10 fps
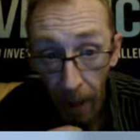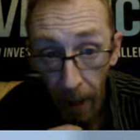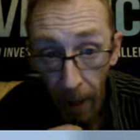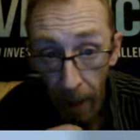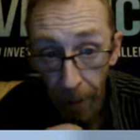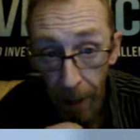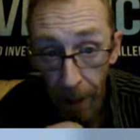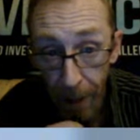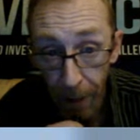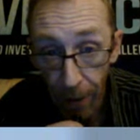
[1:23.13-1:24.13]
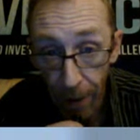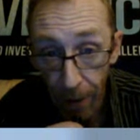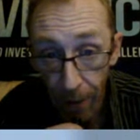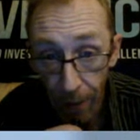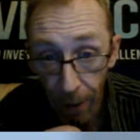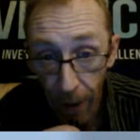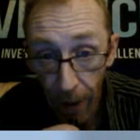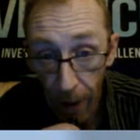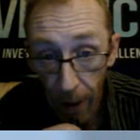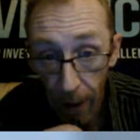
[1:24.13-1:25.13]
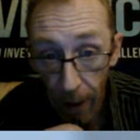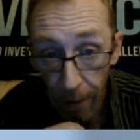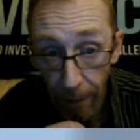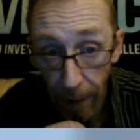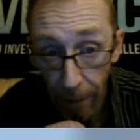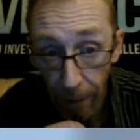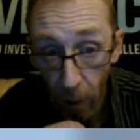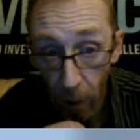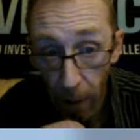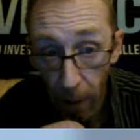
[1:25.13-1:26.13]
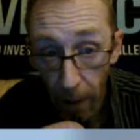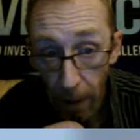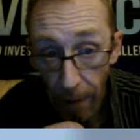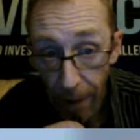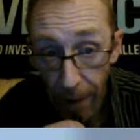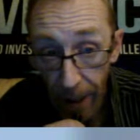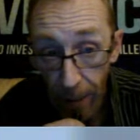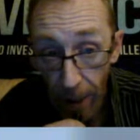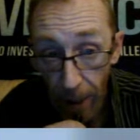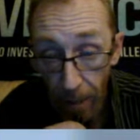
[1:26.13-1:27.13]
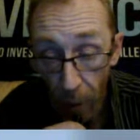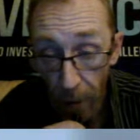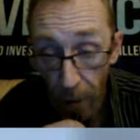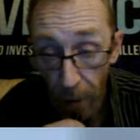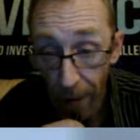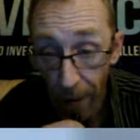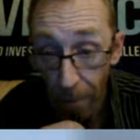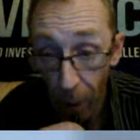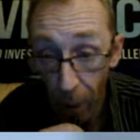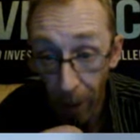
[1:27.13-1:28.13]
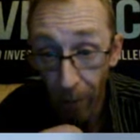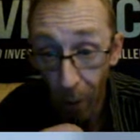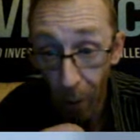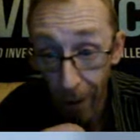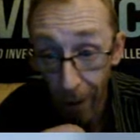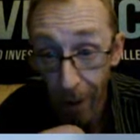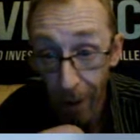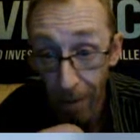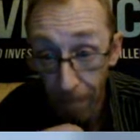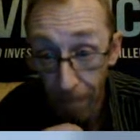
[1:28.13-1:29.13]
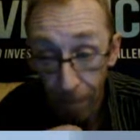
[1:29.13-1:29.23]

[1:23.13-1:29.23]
I realised that lasers don't do that, and therefore this had to be possibly their point of origin.